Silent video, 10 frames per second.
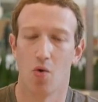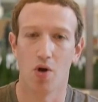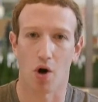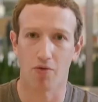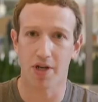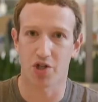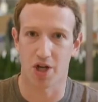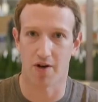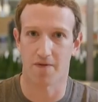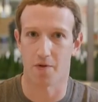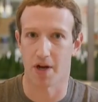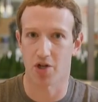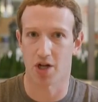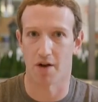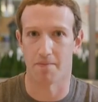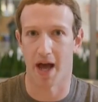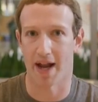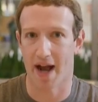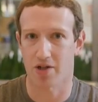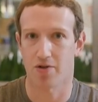We already share information on
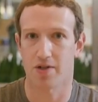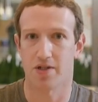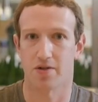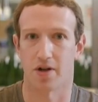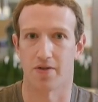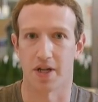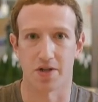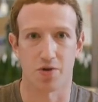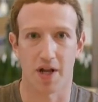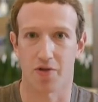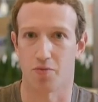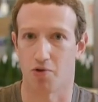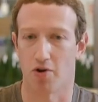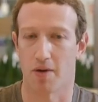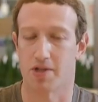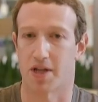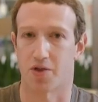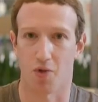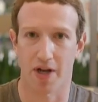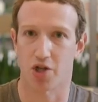bad actors on the internet through programs
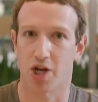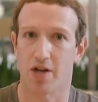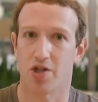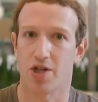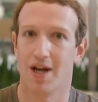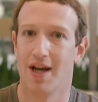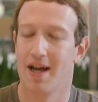like Threat Exchange,